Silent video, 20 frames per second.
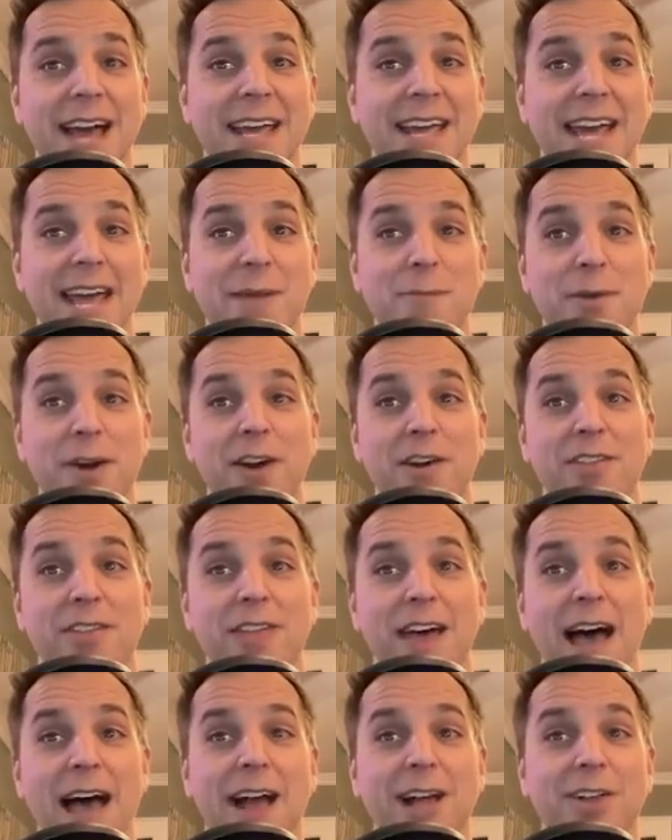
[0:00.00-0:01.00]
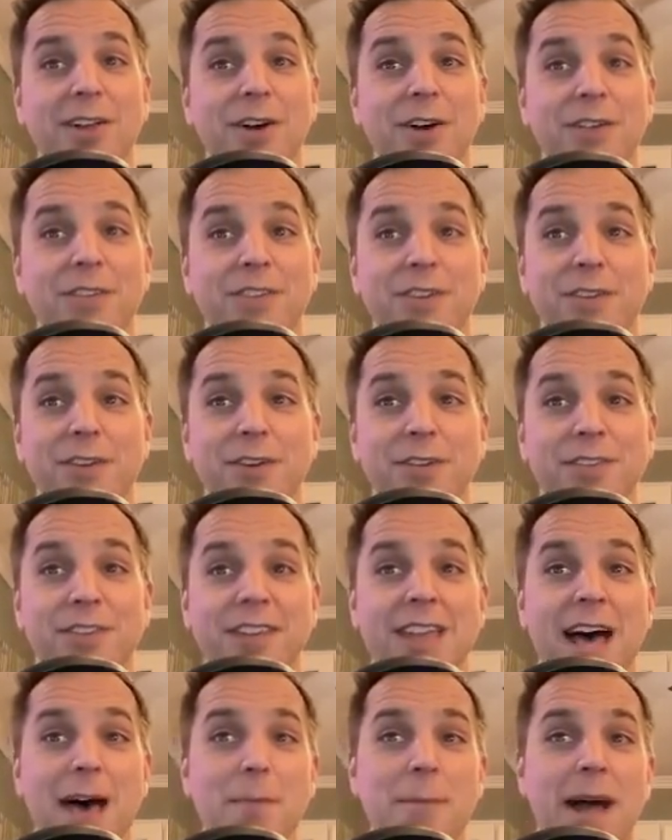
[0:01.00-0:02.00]
game, we are that close to
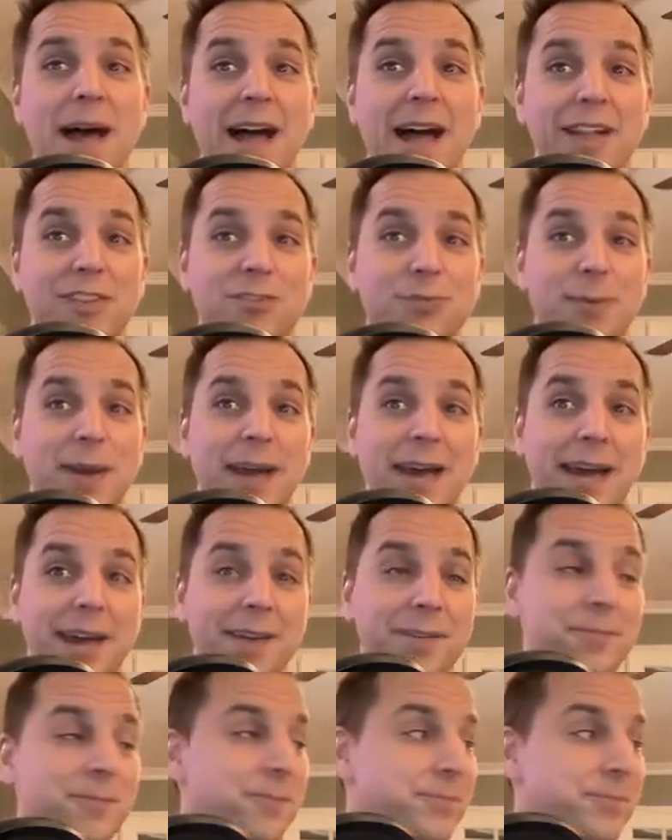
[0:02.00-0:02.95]
losing that match, man.